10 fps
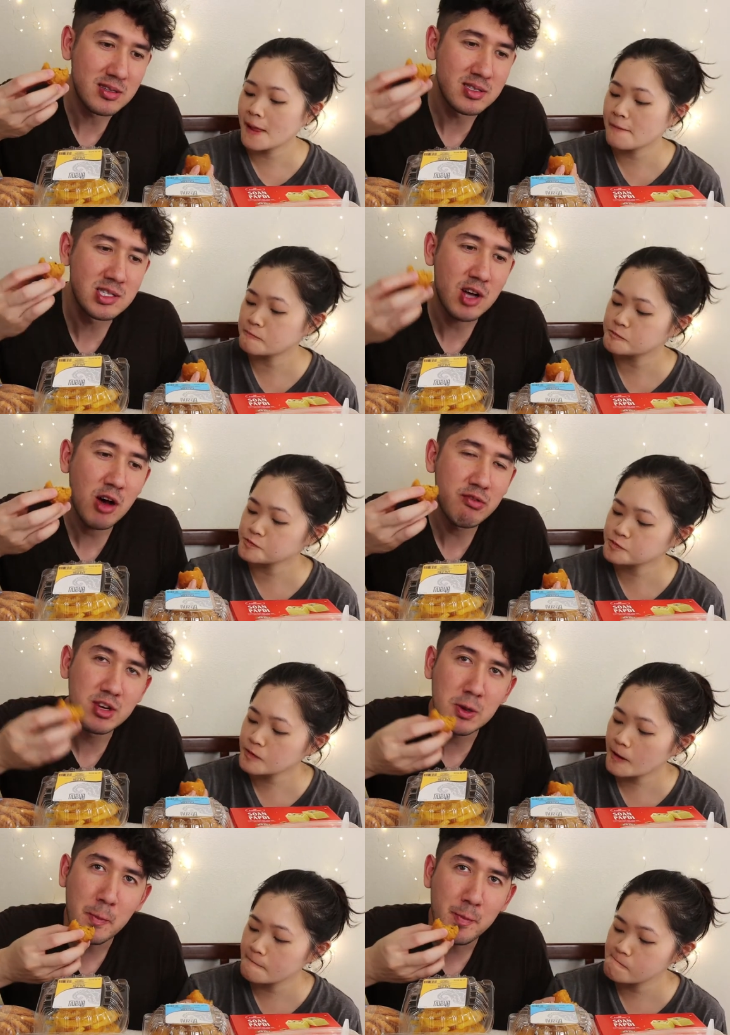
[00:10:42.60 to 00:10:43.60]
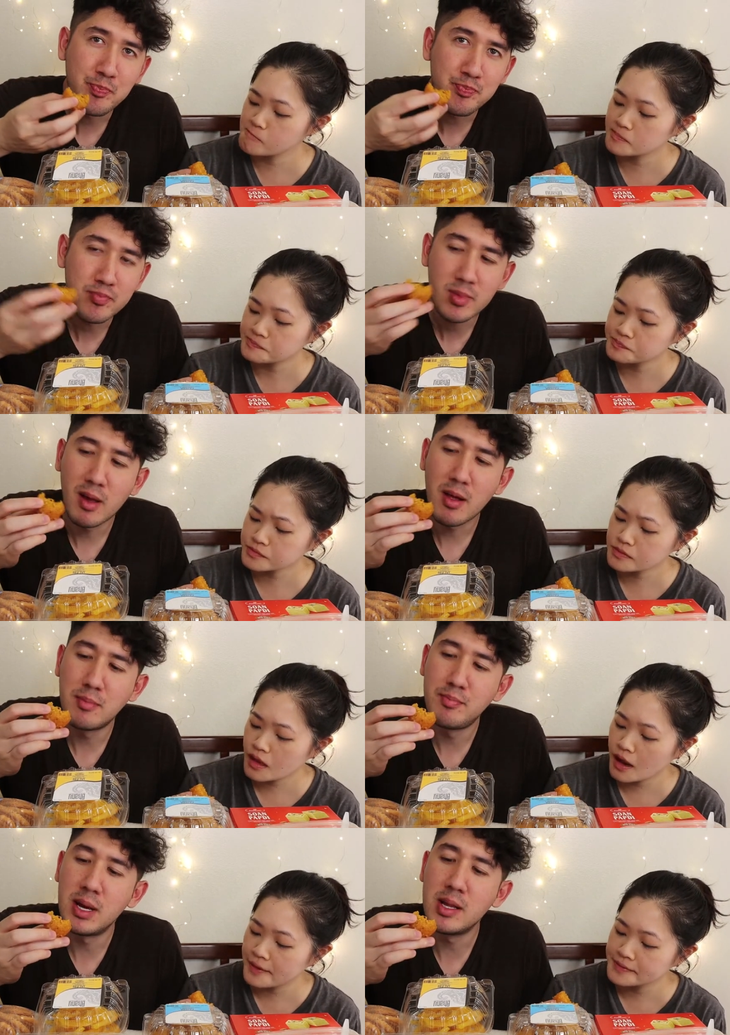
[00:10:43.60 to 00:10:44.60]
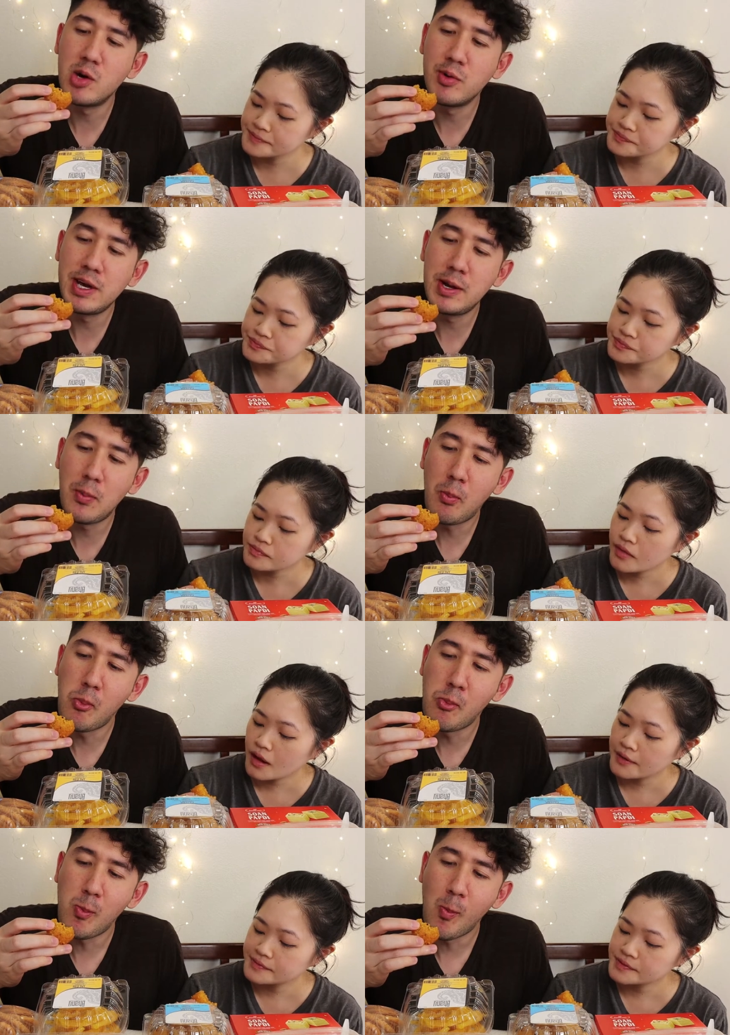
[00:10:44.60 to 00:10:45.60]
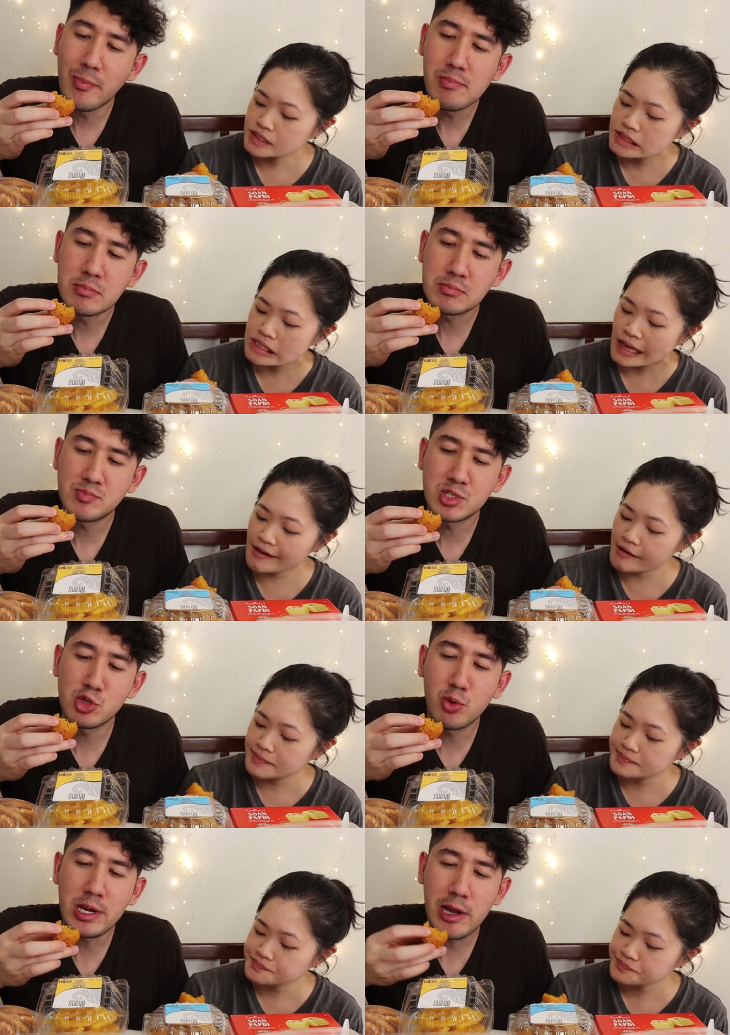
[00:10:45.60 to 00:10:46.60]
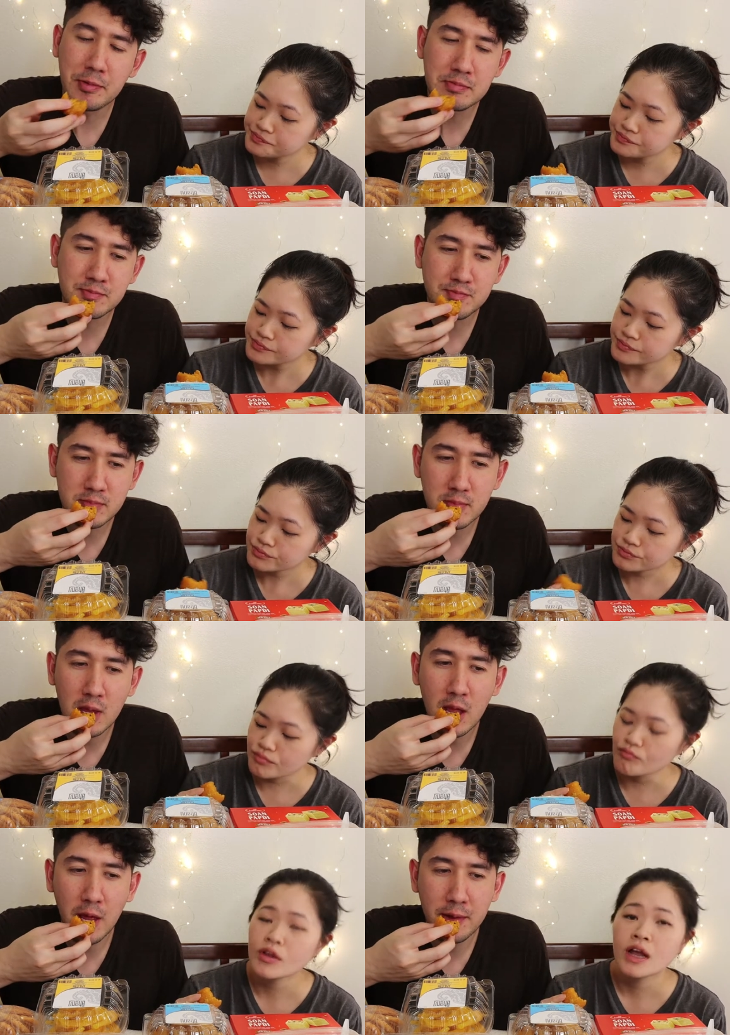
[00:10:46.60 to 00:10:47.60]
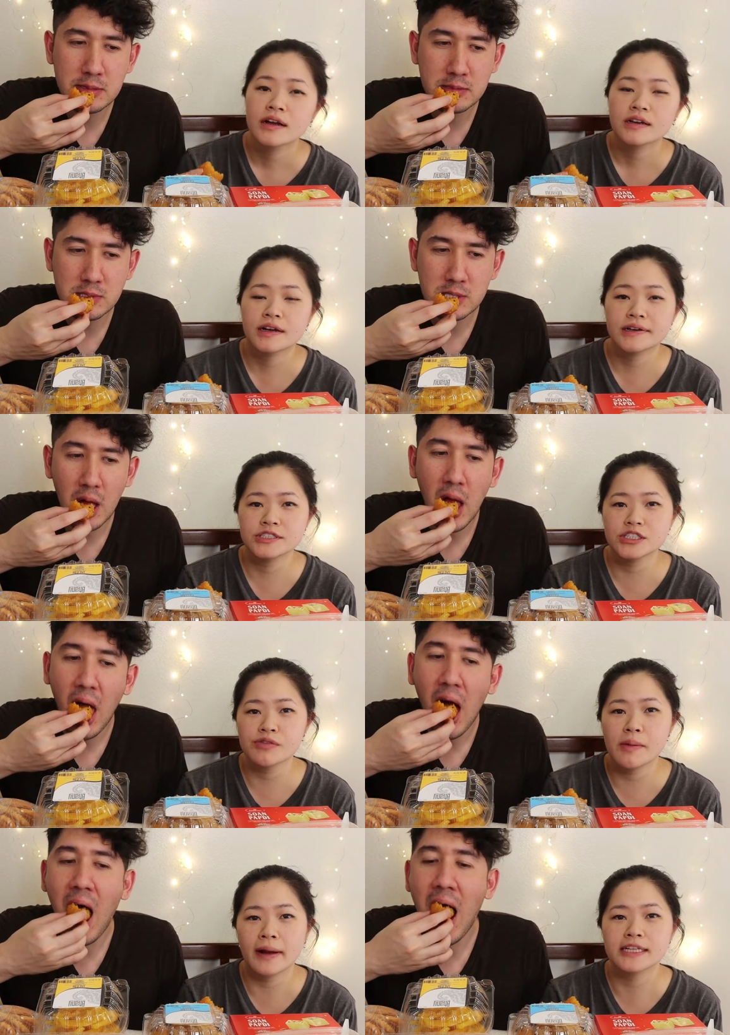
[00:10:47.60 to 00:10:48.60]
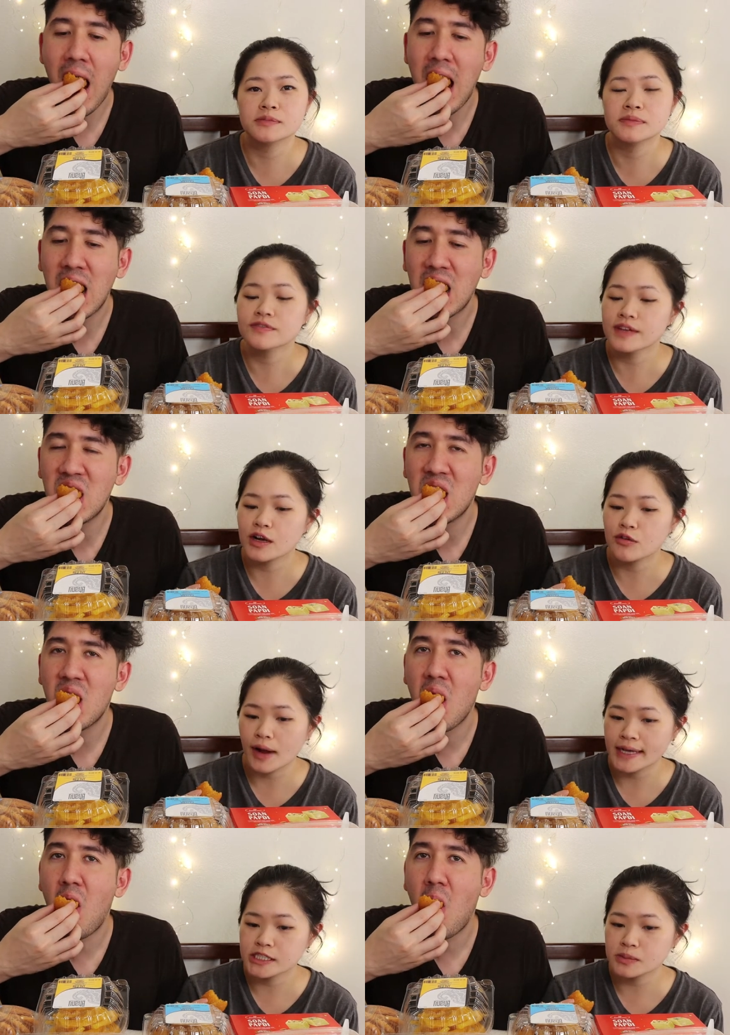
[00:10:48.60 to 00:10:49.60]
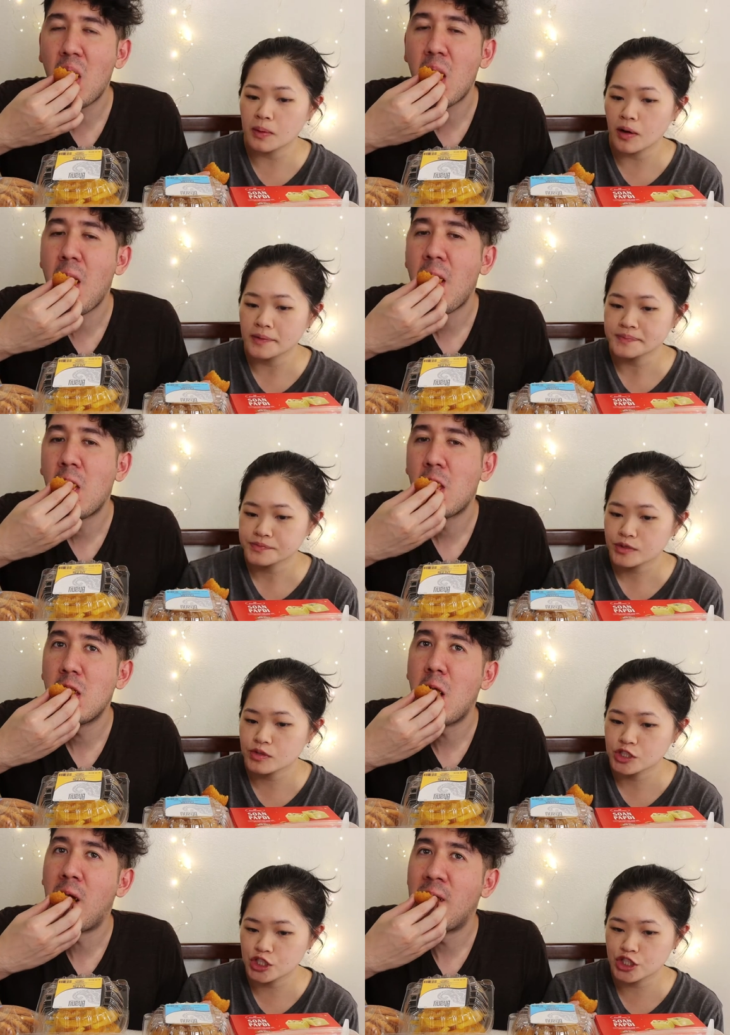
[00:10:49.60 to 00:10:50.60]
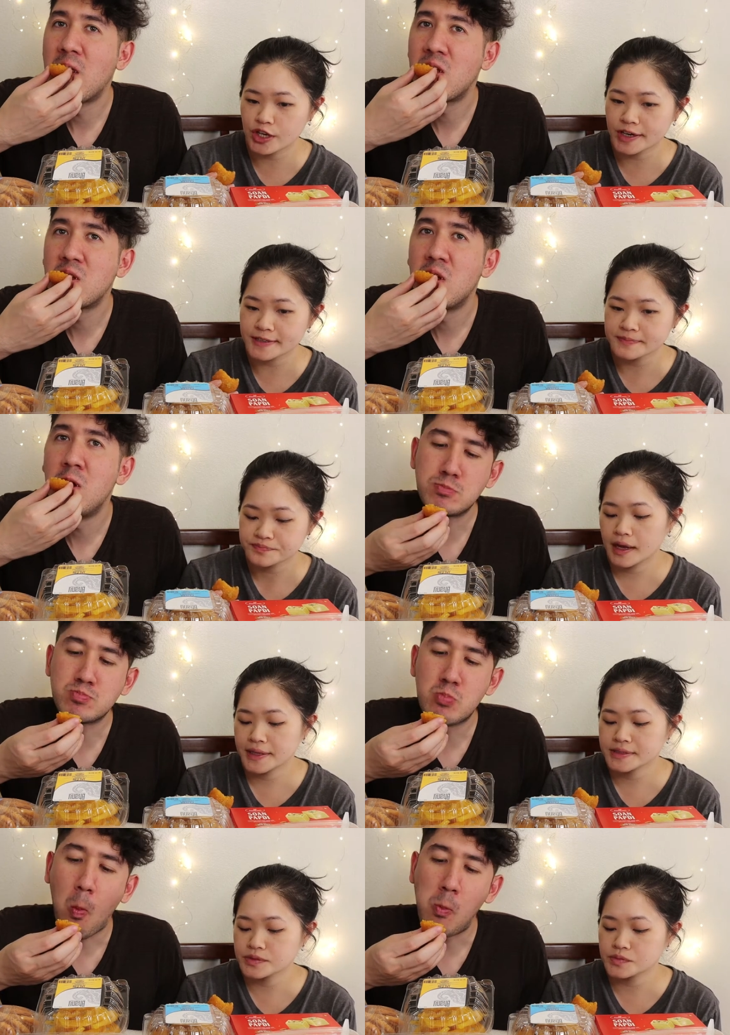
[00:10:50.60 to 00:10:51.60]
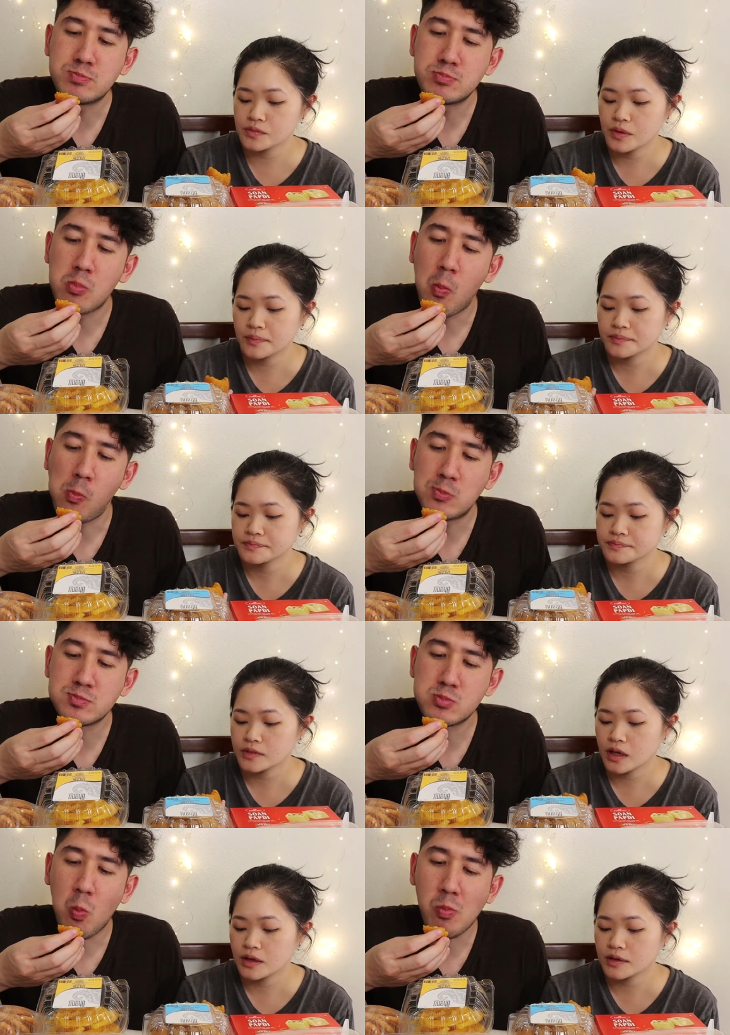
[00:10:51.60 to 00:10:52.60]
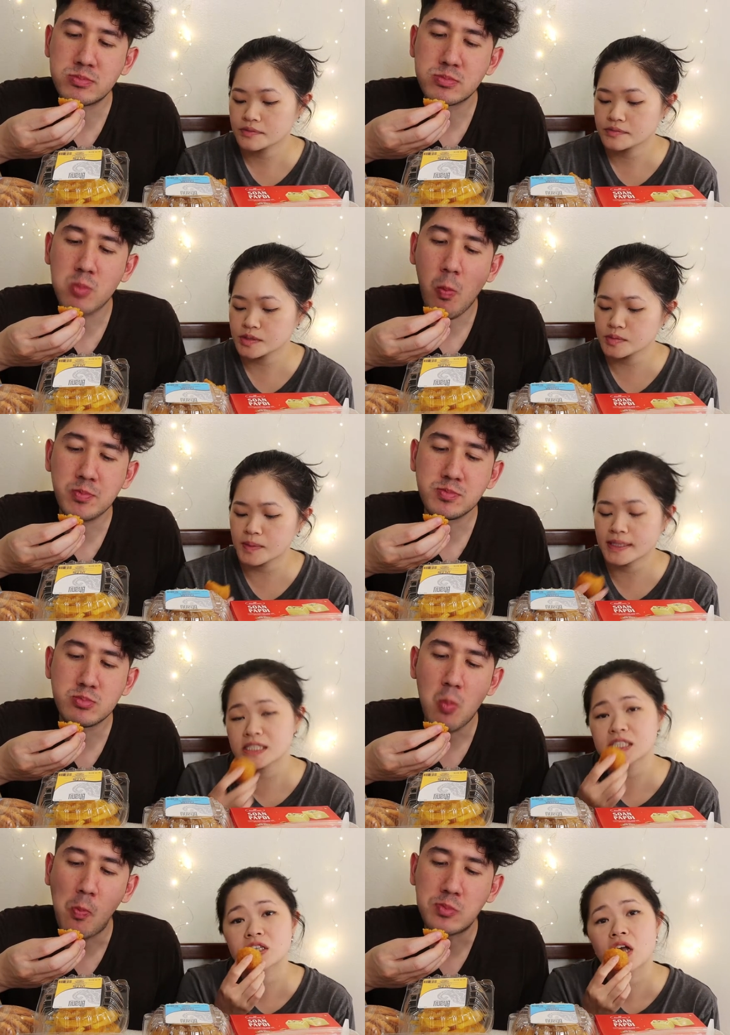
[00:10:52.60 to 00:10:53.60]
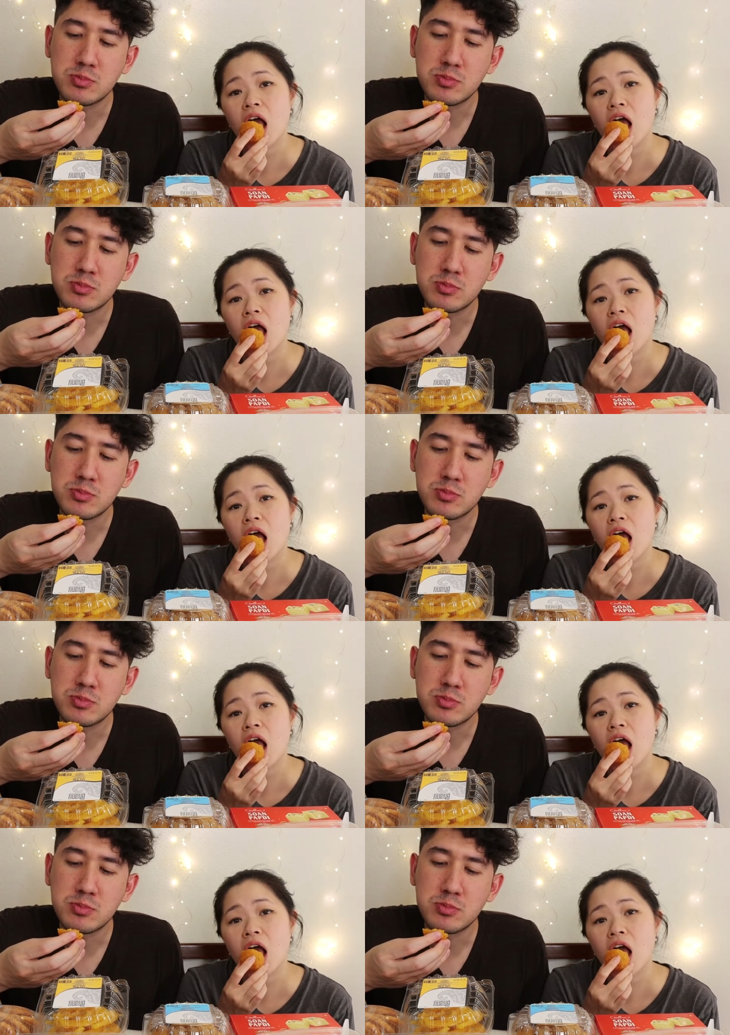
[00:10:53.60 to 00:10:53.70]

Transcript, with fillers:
Speaker 1: soft, pillowy. It's like sweet.
Speaker 2: It just reminds me of like a rice ball with sugar and some spices.